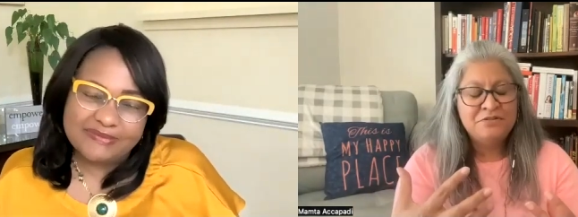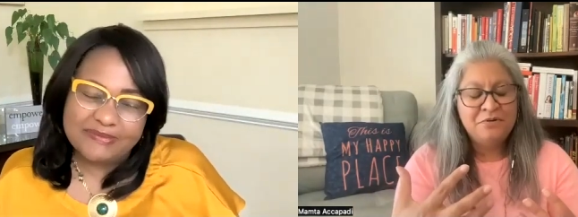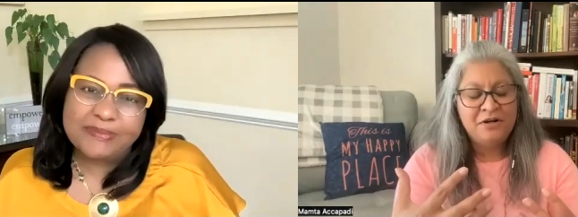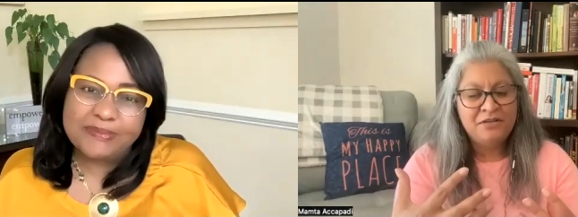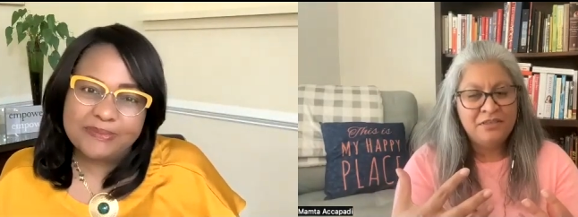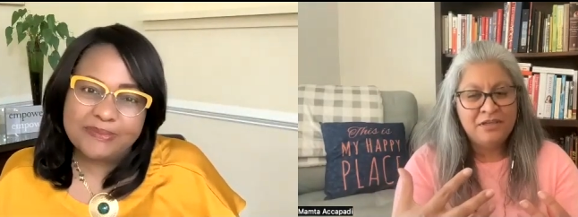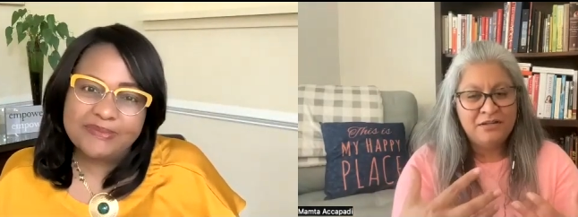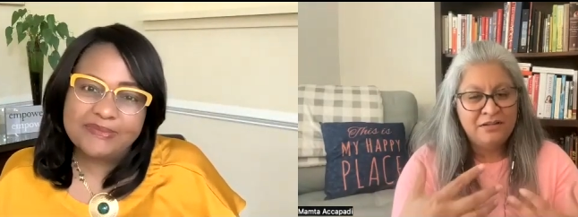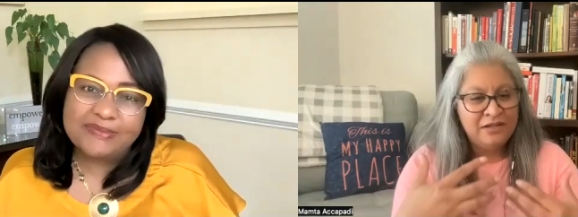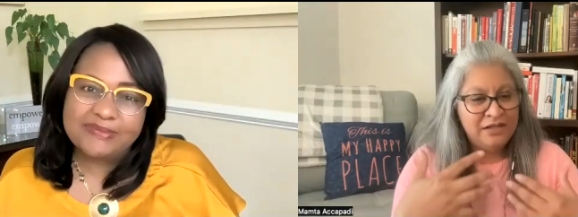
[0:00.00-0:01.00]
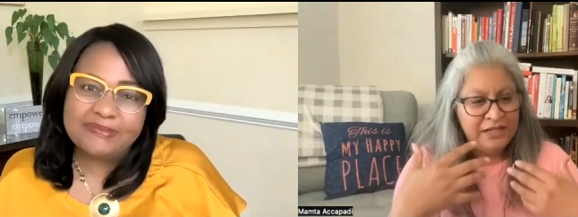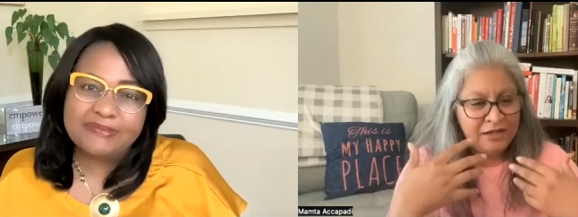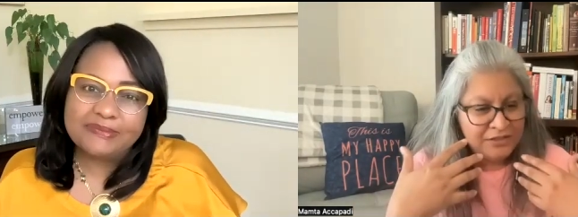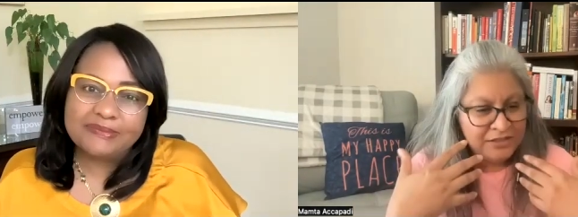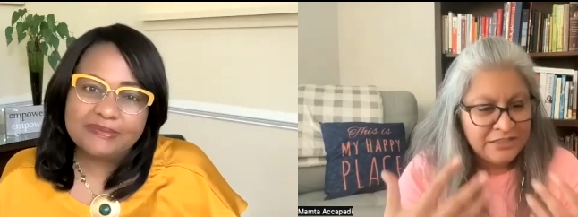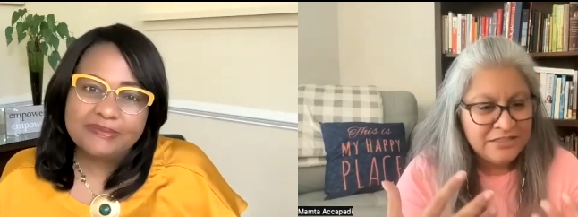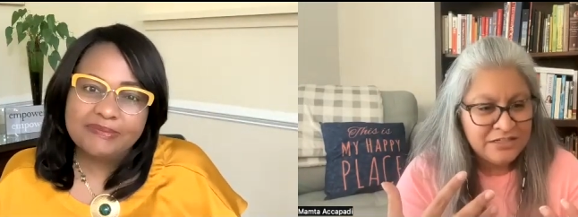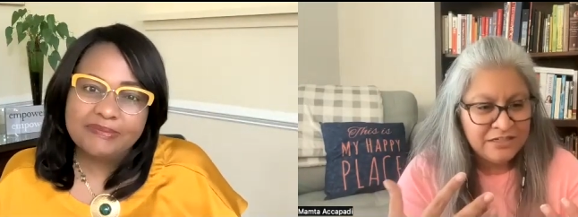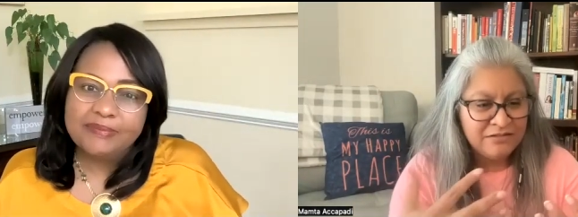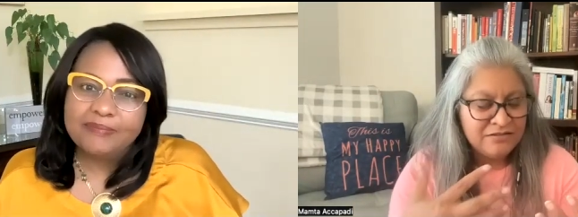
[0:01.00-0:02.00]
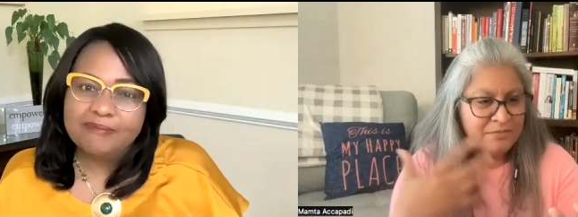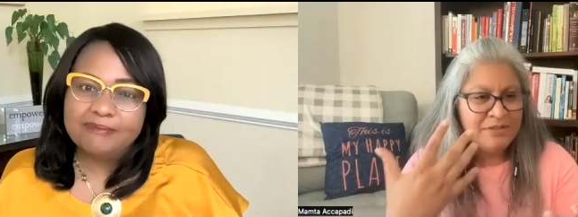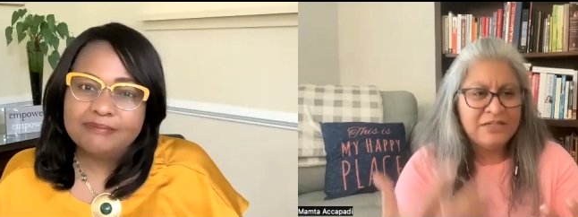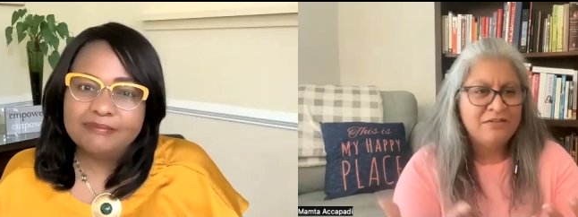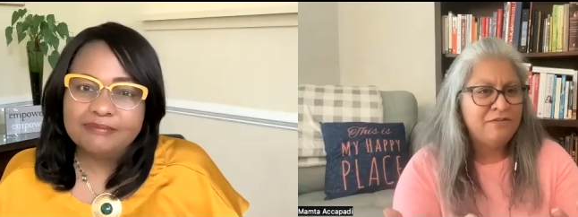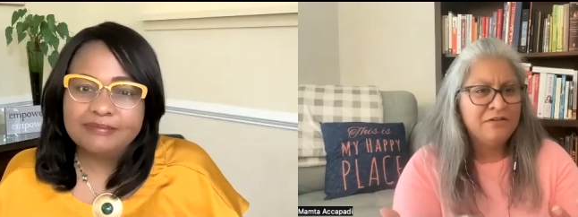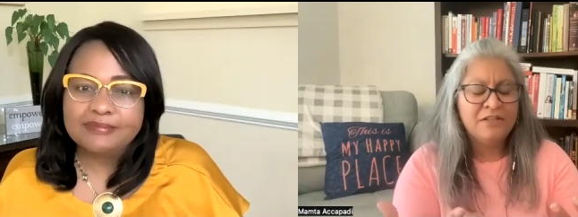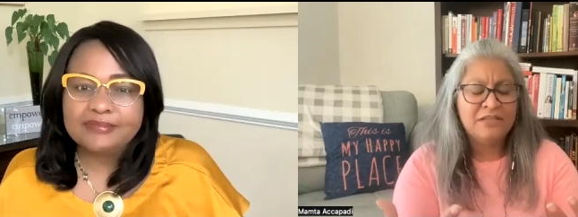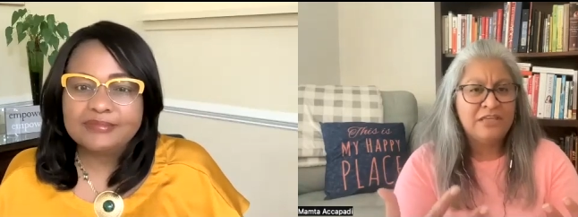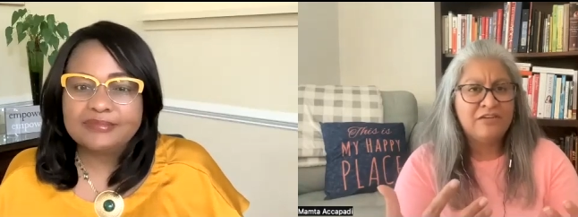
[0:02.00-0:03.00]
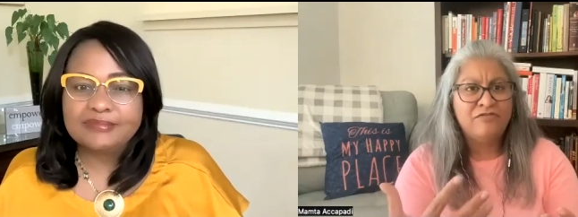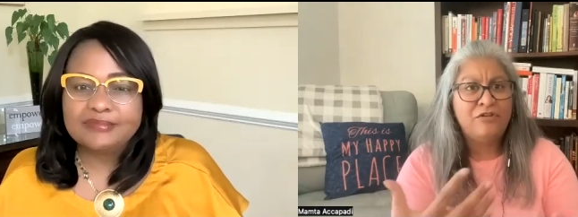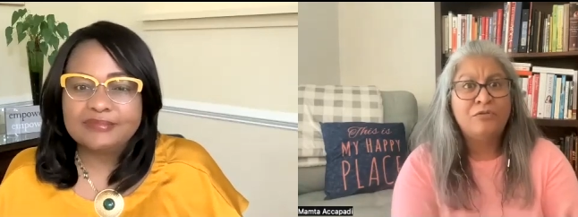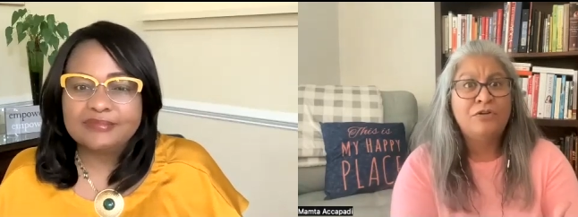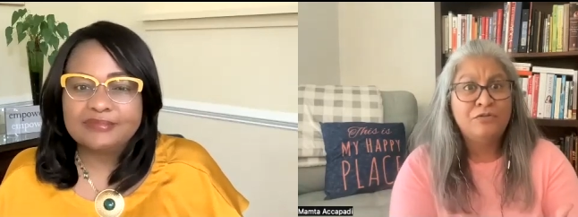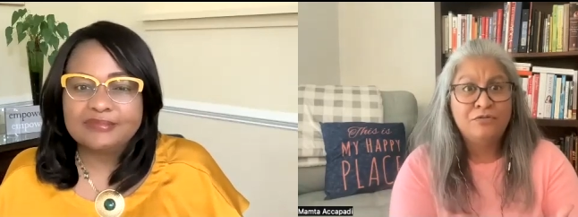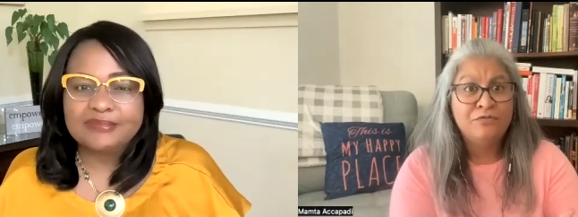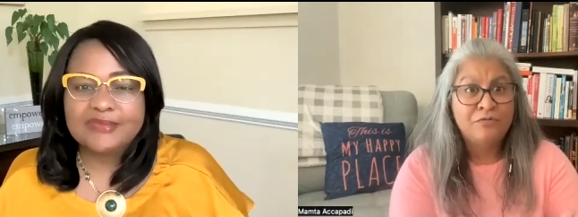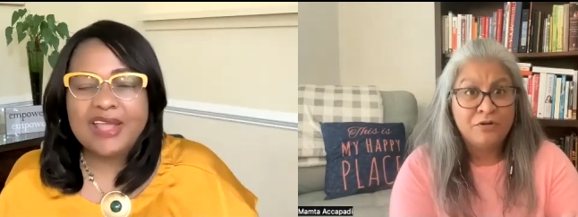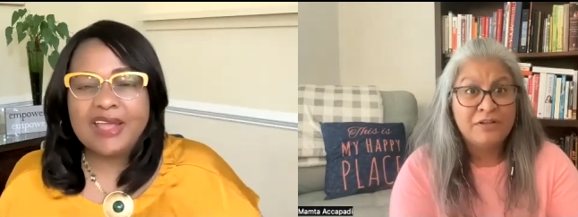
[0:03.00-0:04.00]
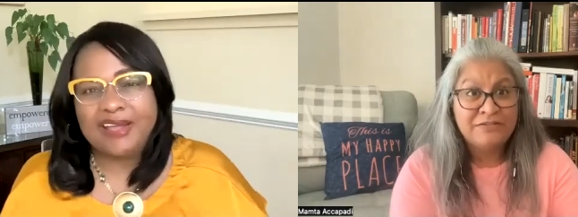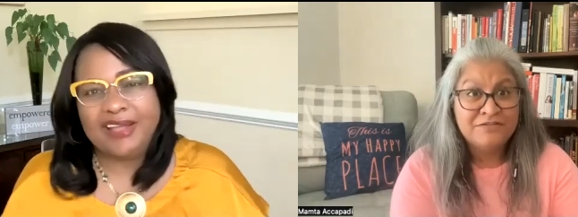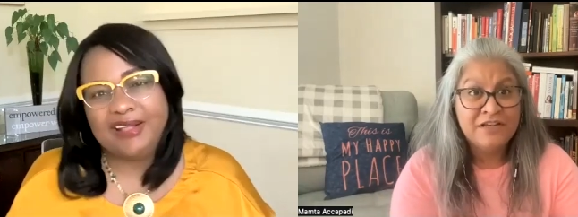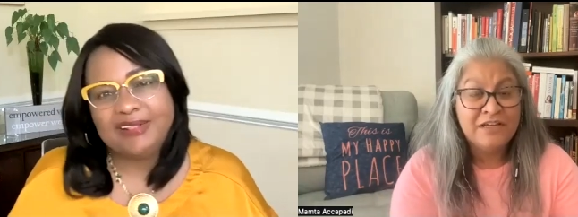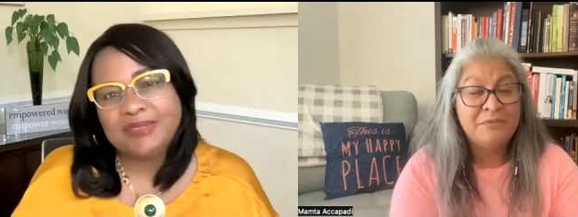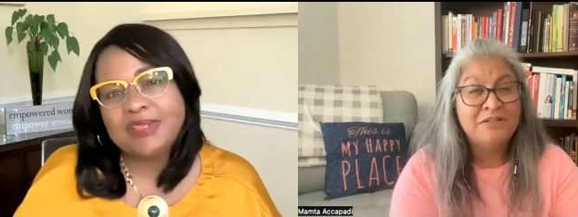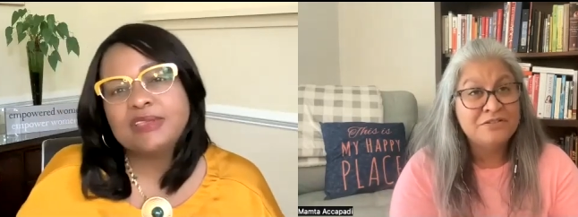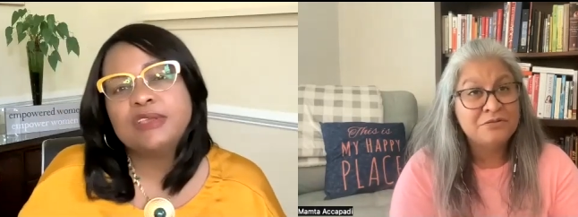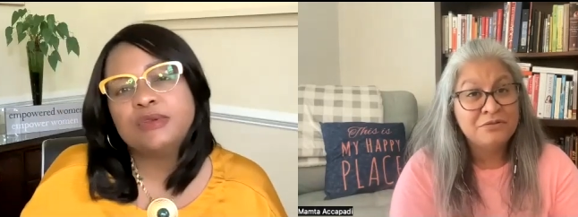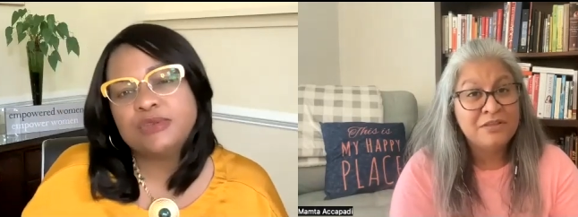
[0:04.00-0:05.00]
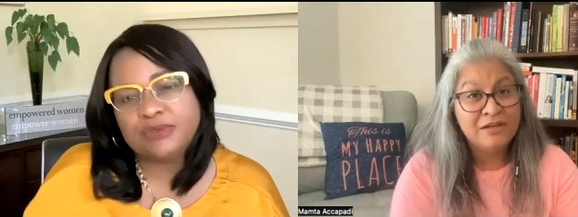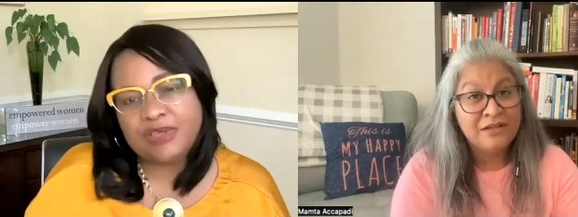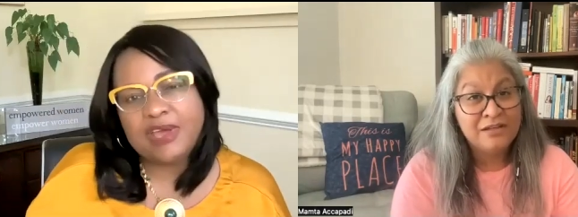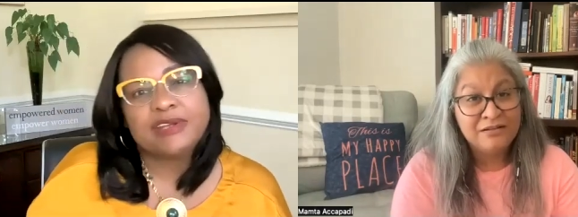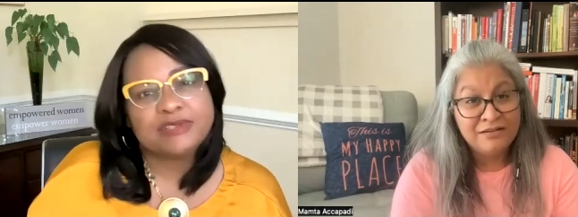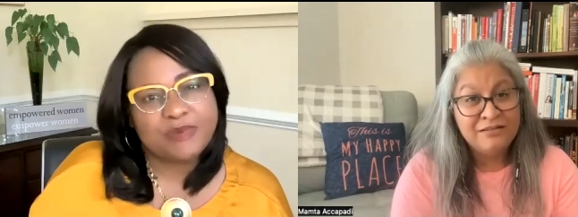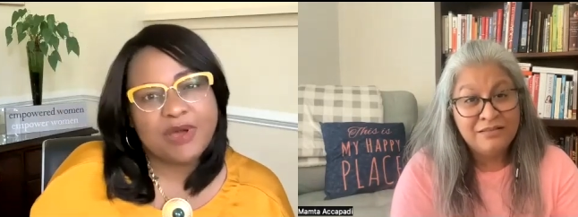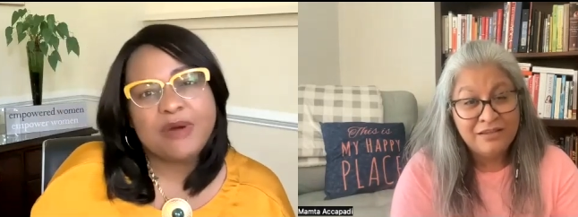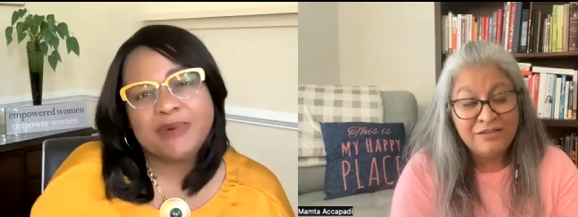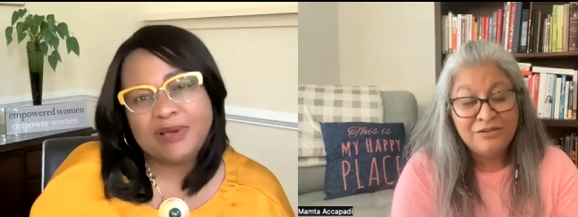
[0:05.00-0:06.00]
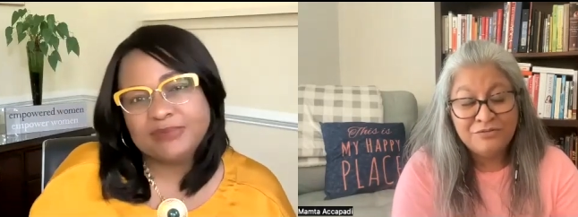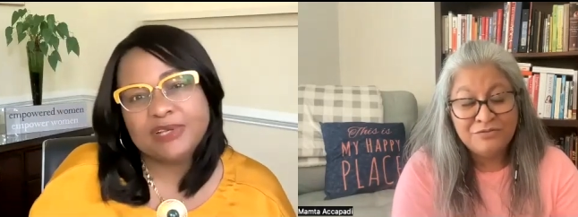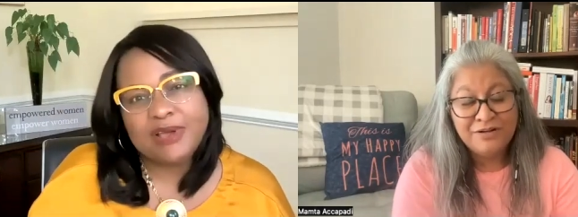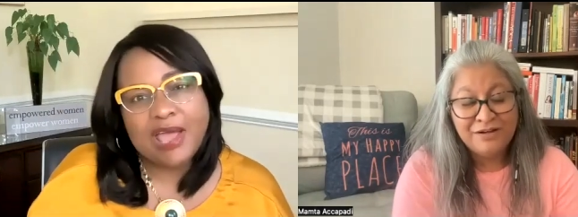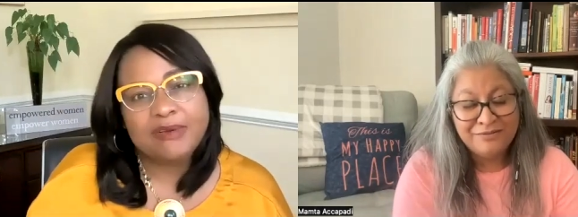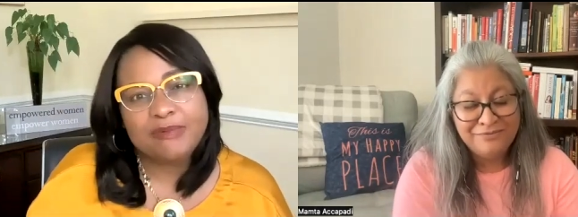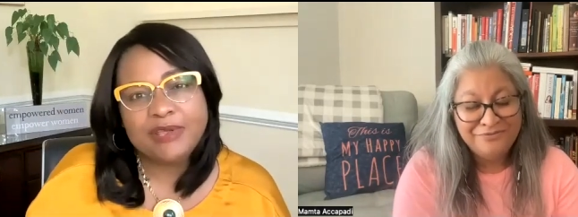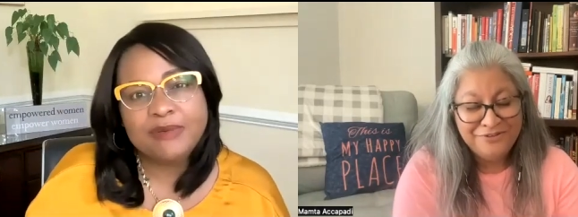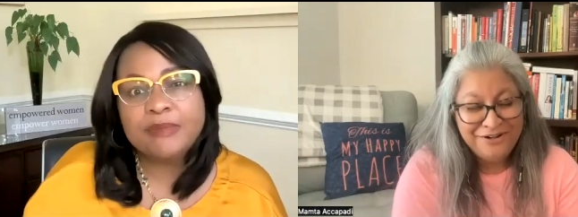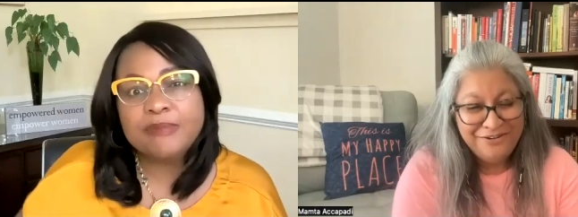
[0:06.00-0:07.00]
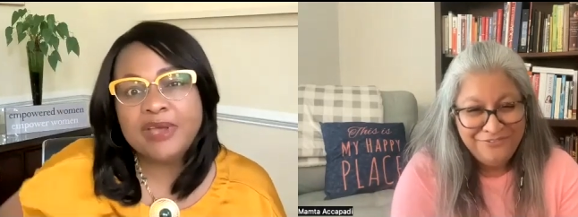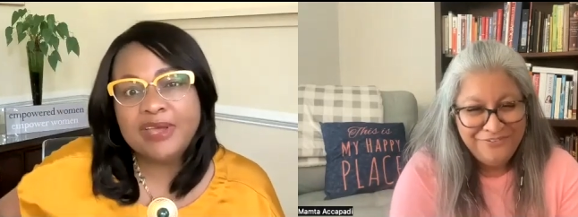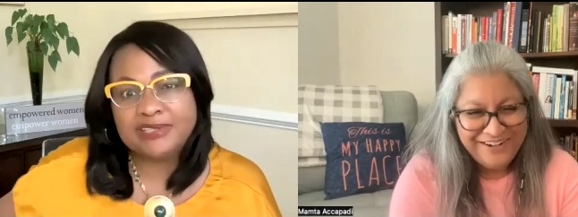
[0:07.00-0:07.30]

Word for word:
Speaker 1: you are that on an instant somebody can feel like they have known you for a lifetime and you so do that again, as well thank Mamta. you uh, I, we were meant